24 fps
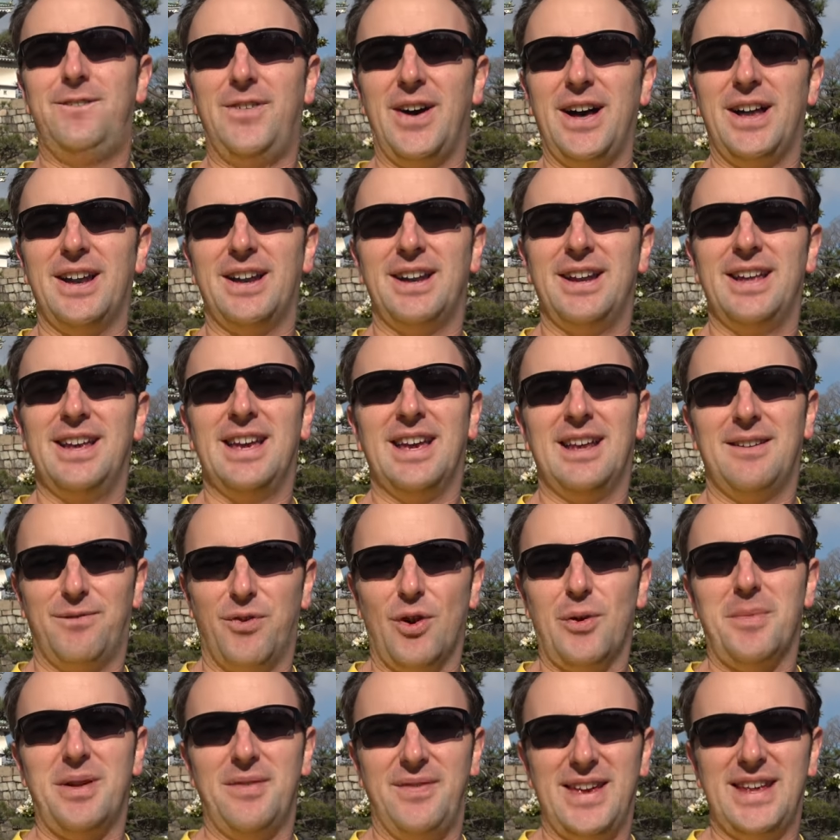fun,
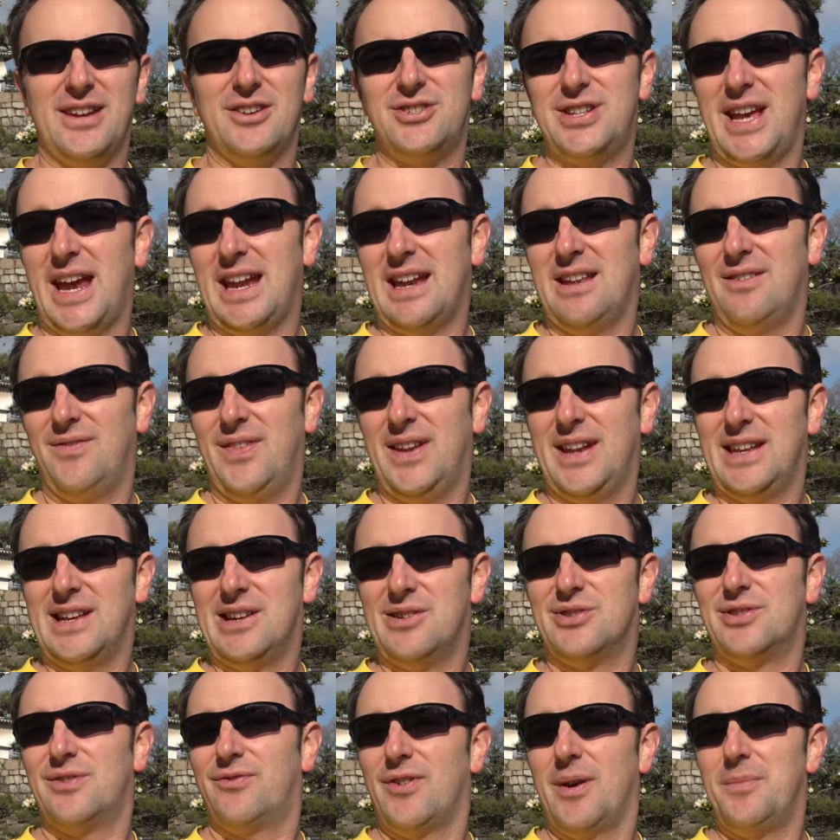informative, entertaining
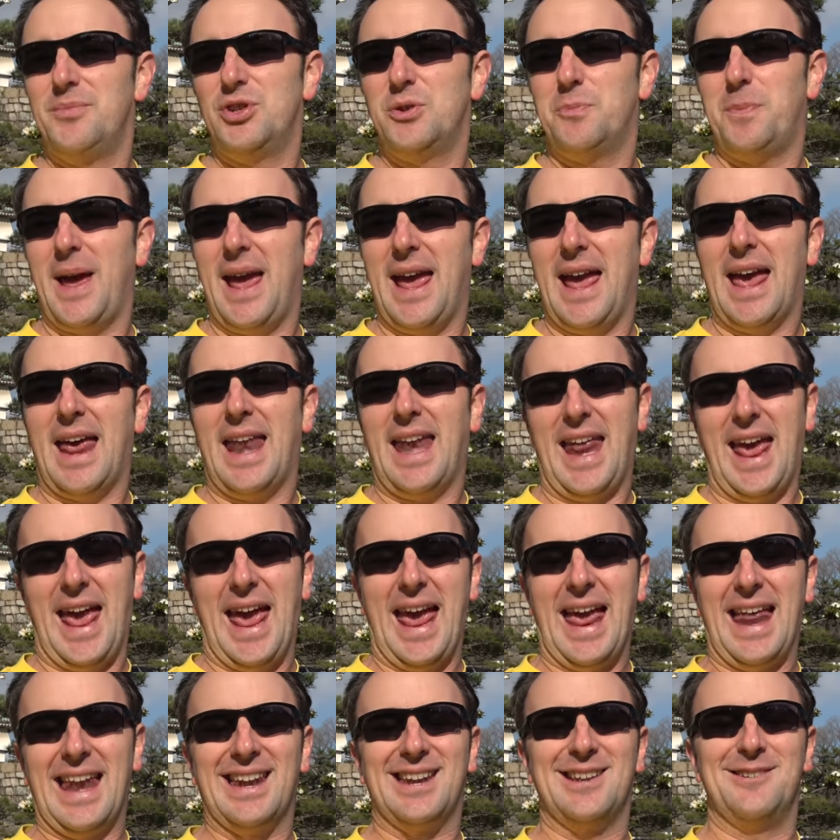videos from Japan
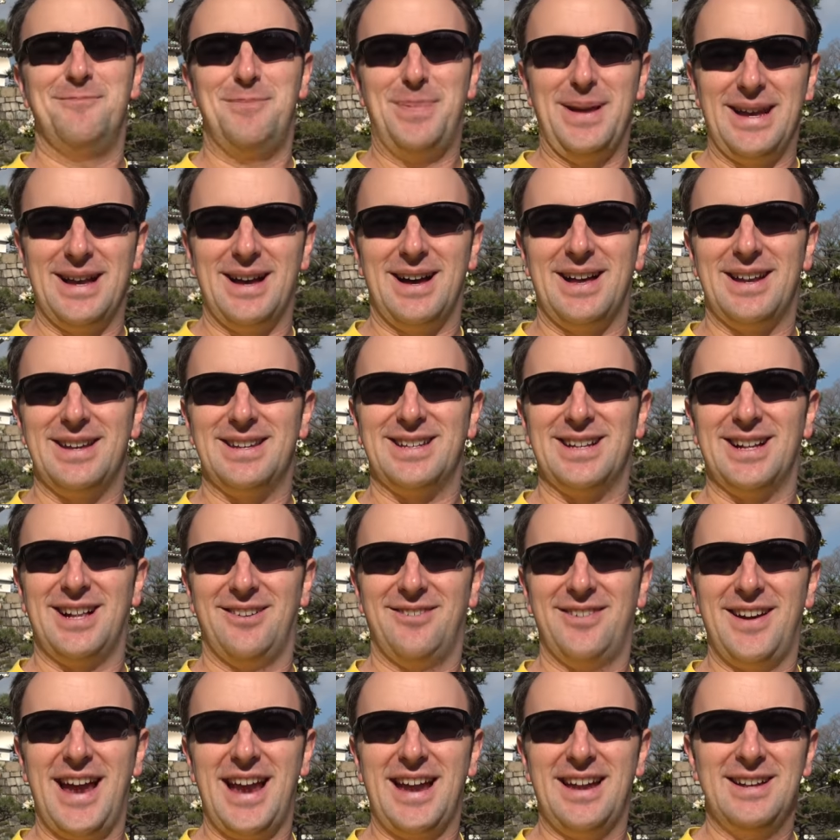and beyond.
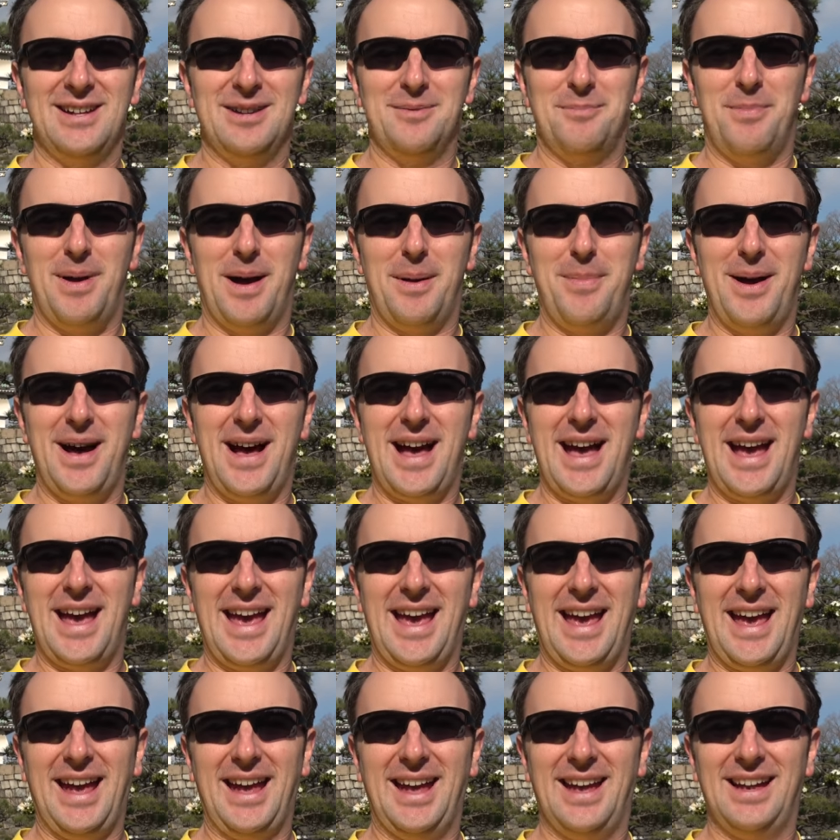All right,
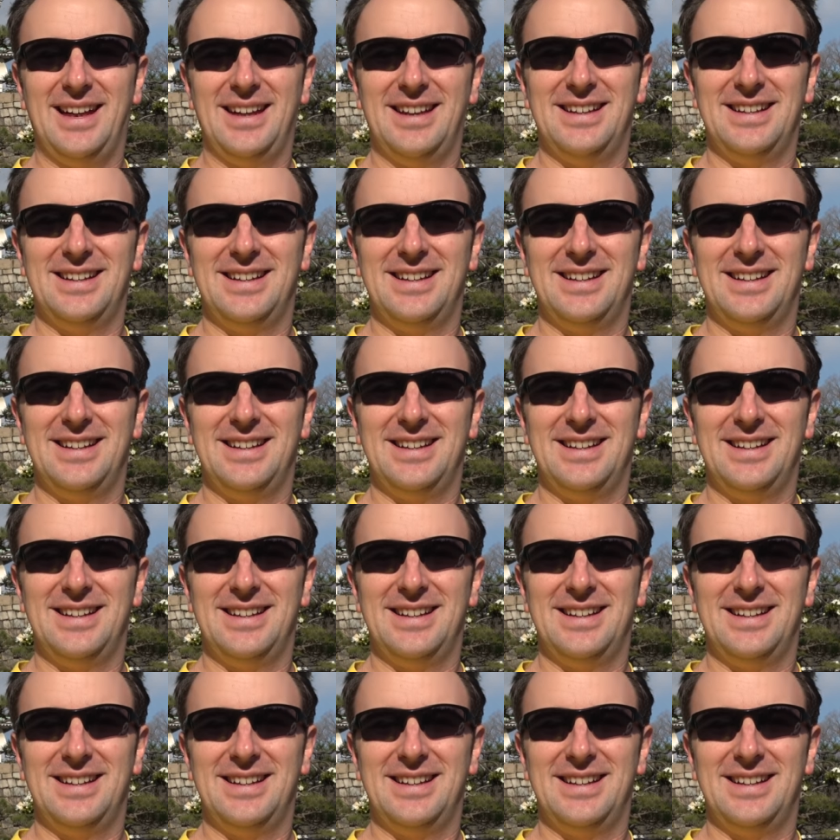bye-bye.